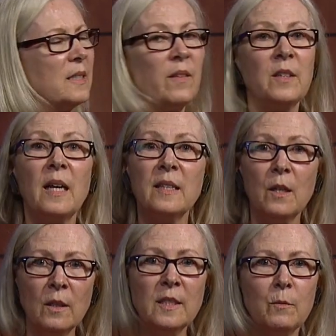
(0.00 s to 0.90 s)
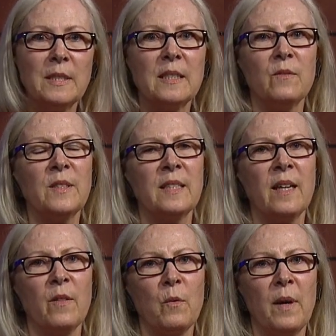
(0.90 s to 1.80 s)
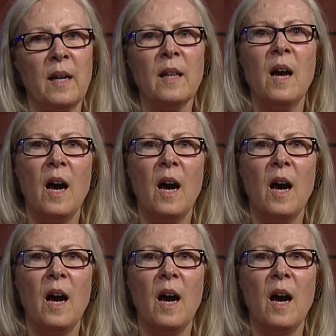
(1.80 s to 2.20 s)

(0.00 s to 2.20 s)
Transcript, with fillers: But they're not the only ones that fit together well.